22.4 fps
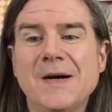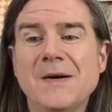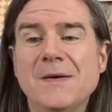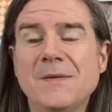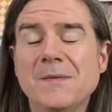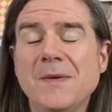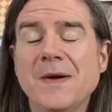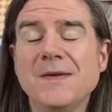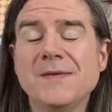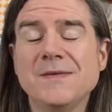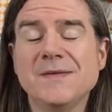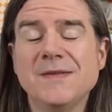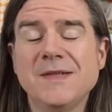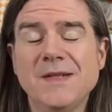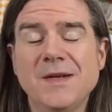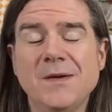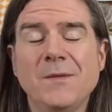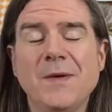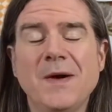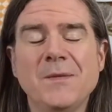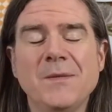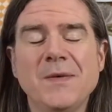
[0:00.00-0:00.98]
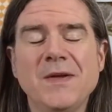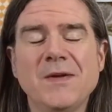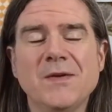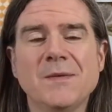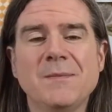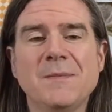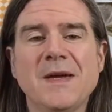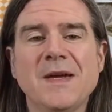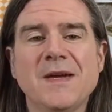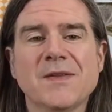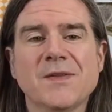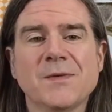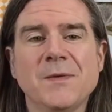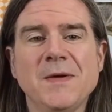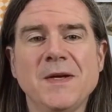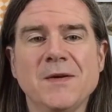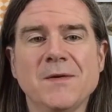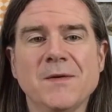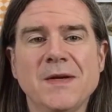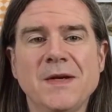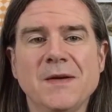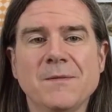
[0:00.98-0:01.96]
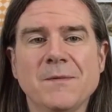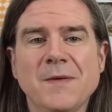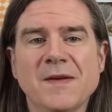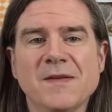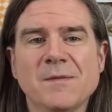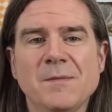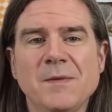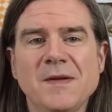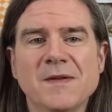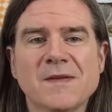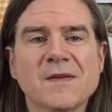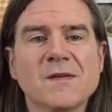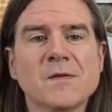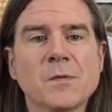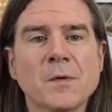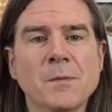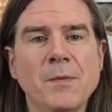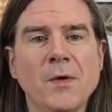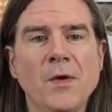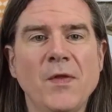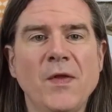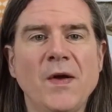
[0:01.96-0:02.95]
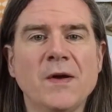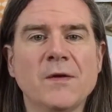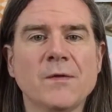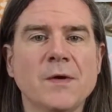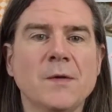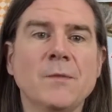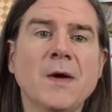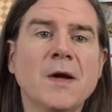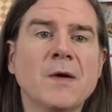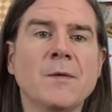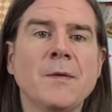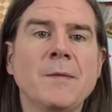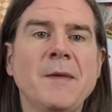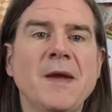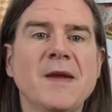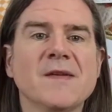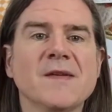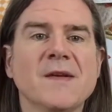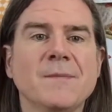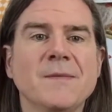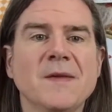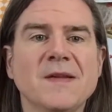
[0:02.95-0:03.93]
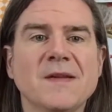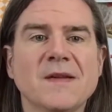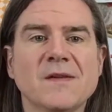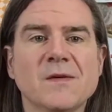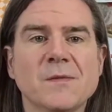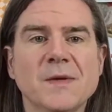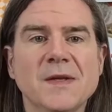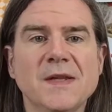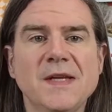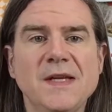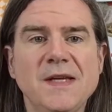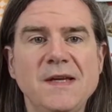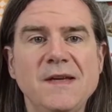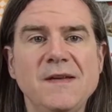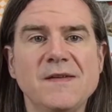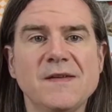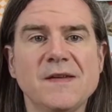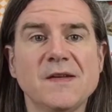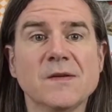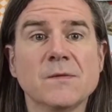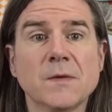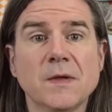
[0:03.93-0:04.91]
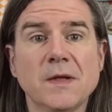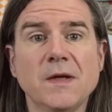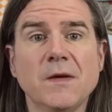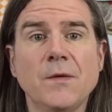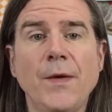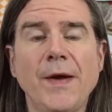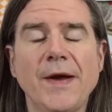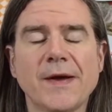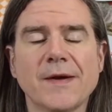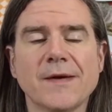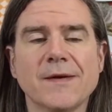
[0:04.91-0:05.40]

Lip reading: Well, you know what? We could make a 3-ingredient recipe, and since we're both hungry, why don't we make something that's really easy and really quick?